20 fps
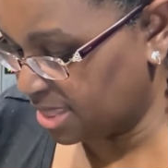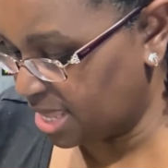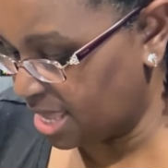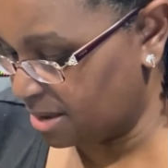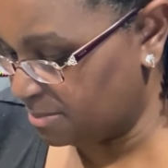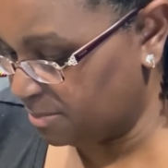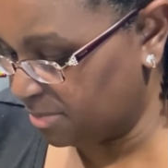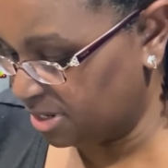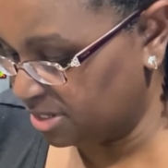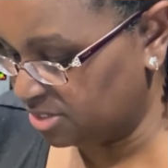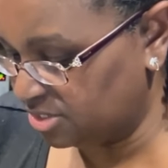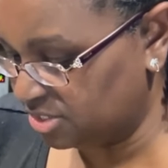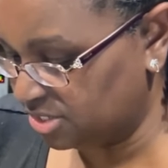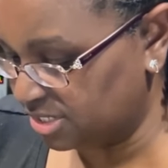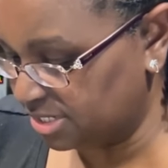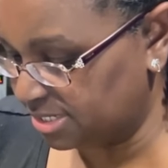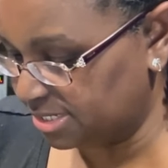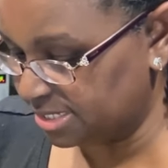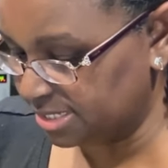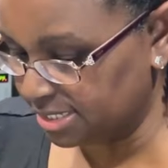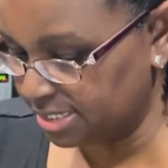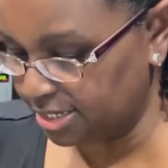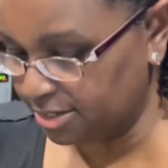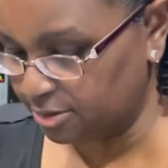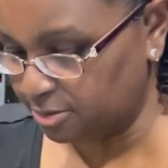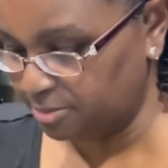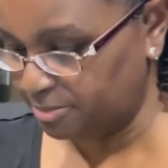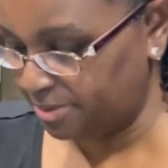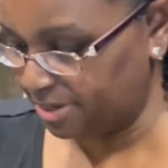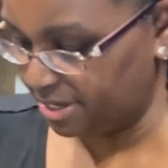that much, just a little
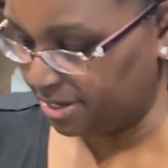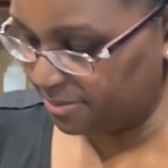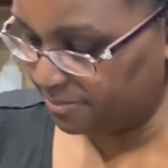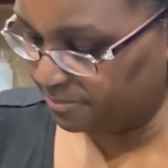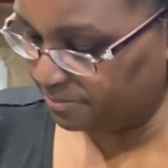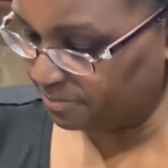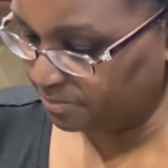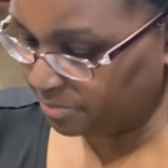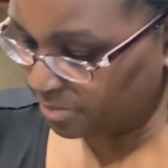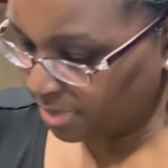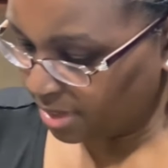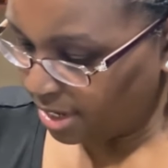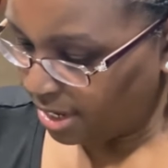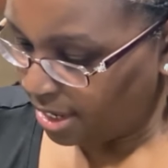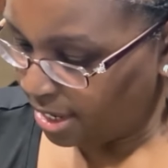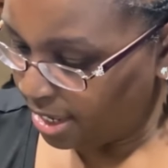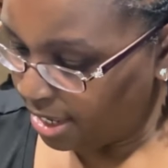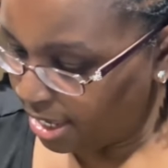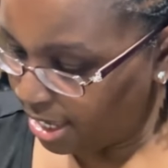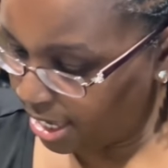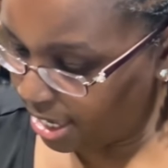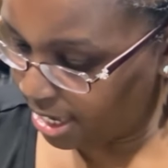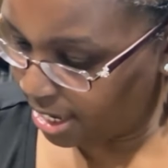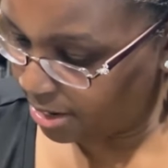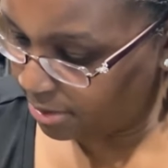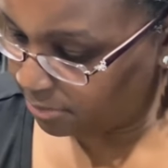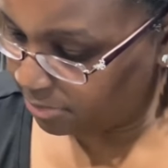bit. And